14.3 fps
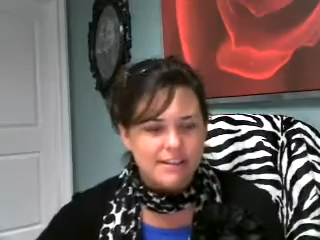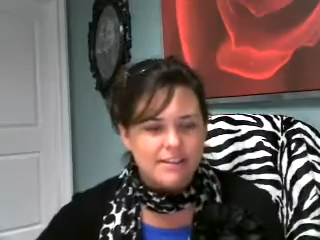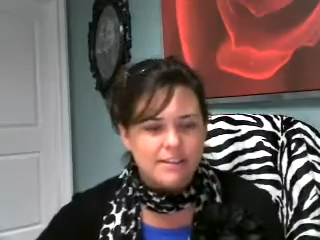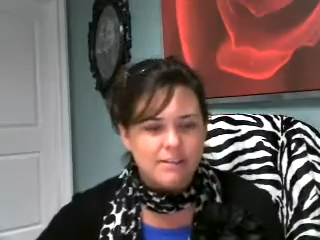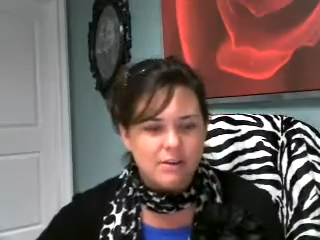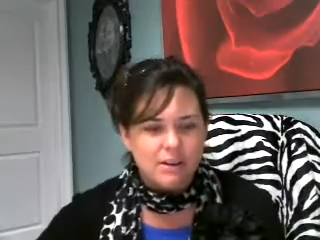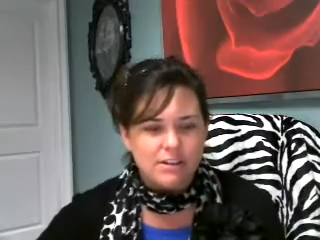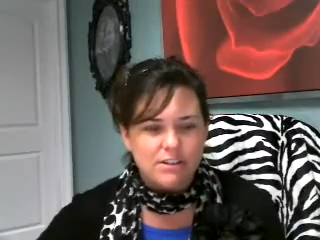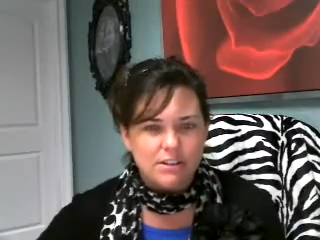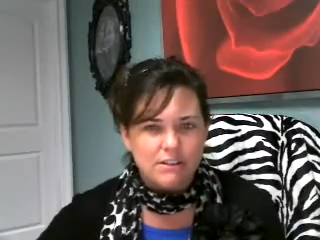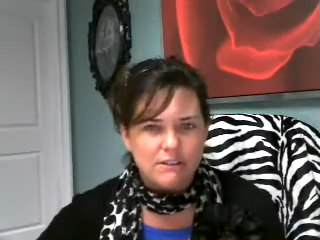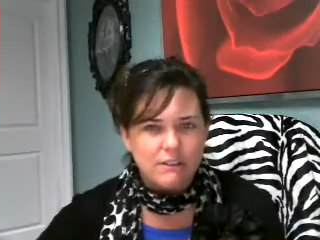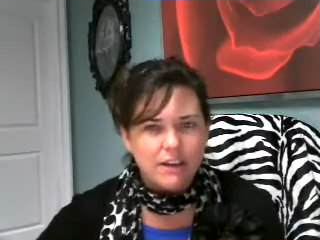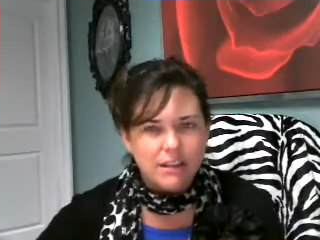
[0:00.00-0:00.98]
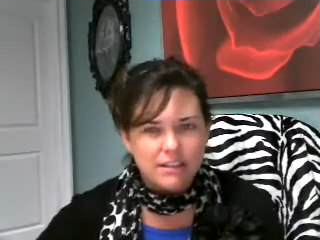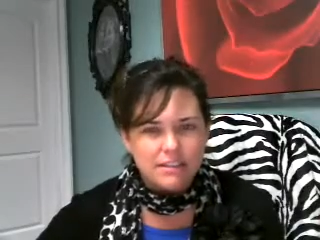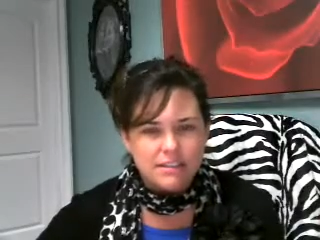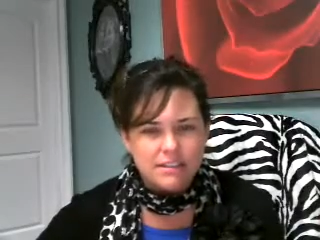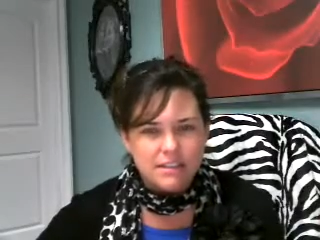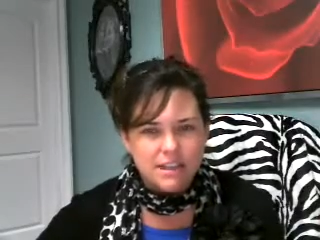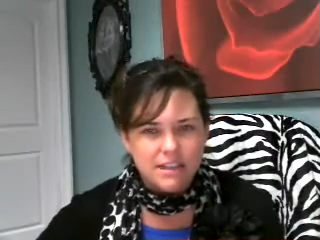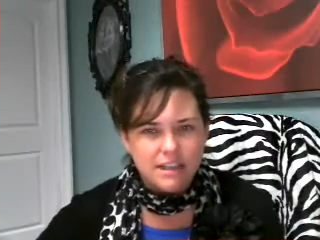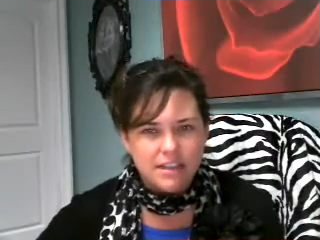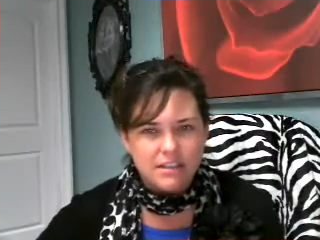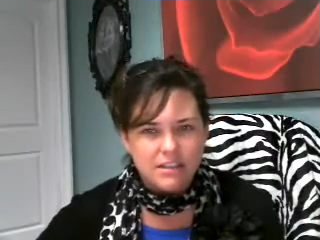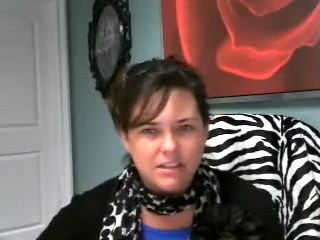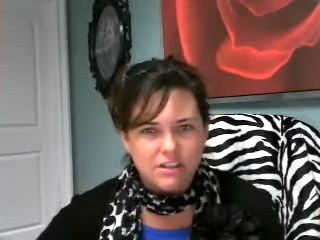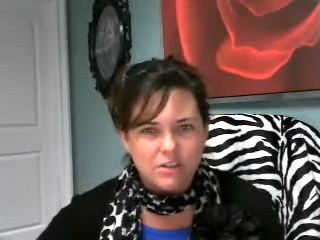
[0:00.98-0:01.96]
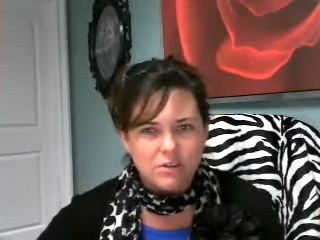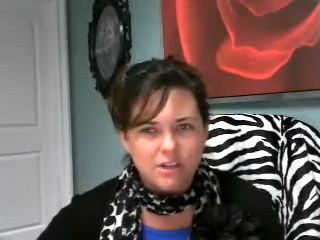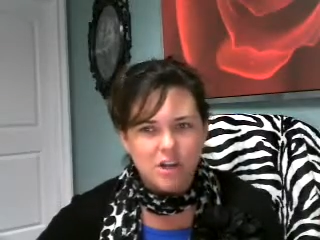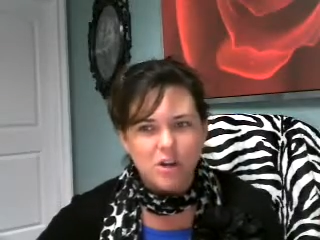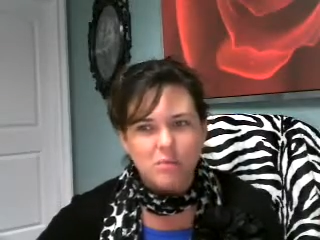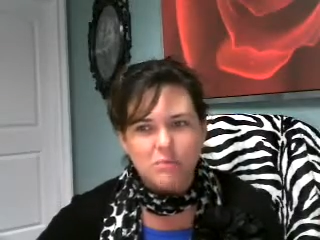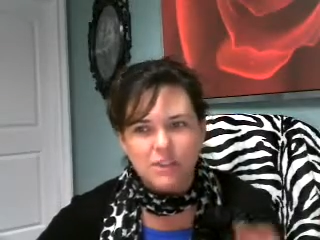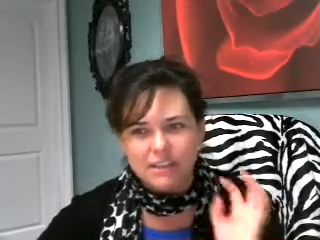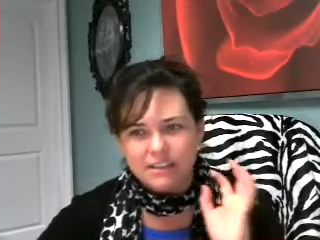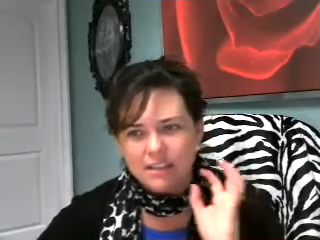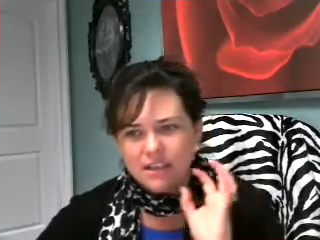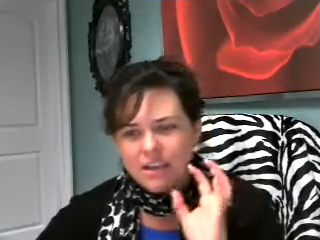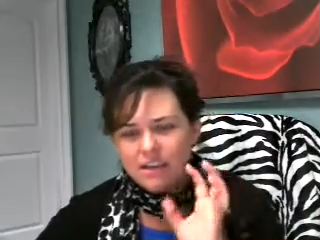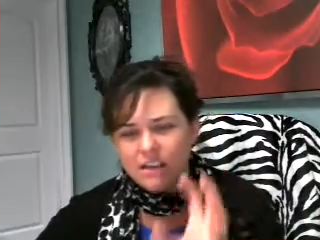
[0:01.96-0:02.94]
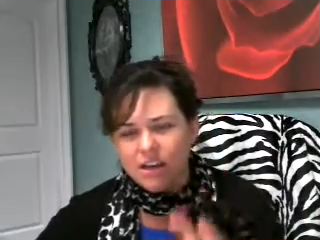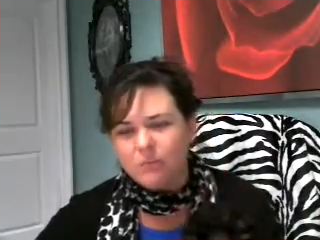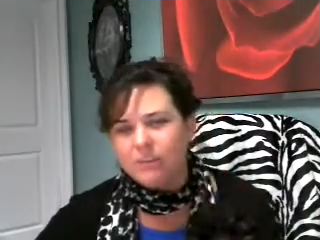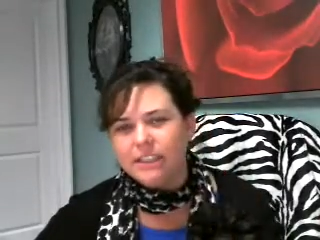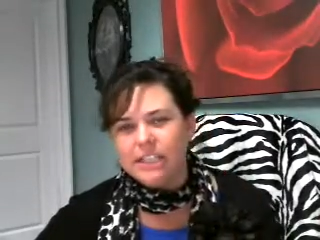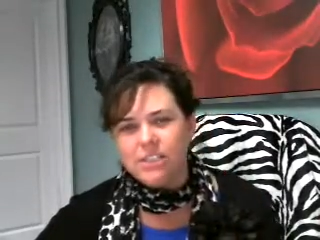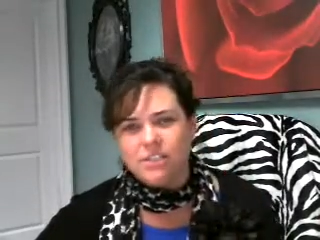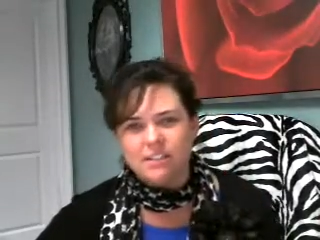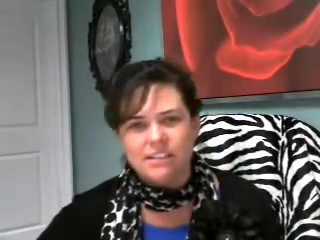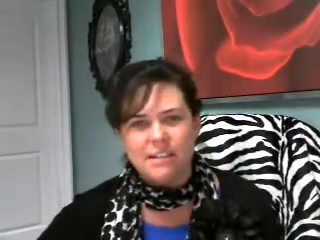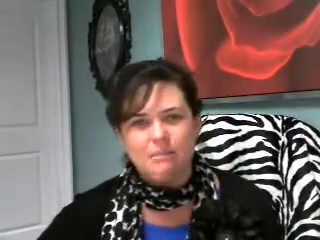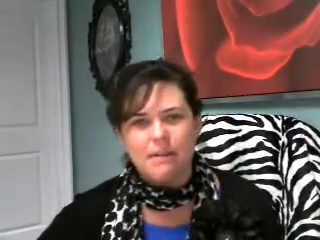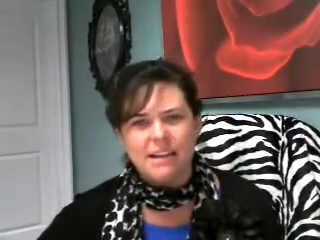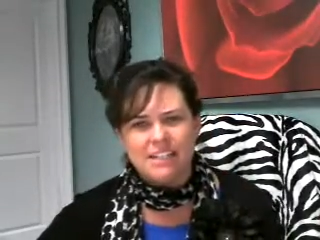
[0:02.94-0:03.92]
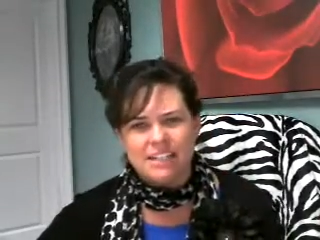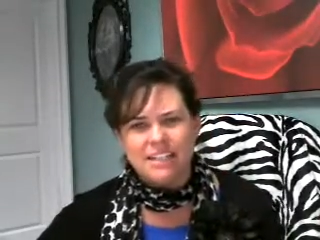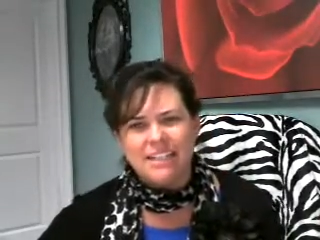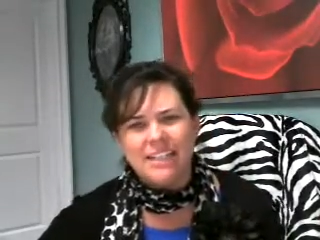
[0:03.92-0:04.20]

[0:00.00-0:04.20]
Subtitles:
So I just felt to say that to you, and I hope that God will lead you to somebody to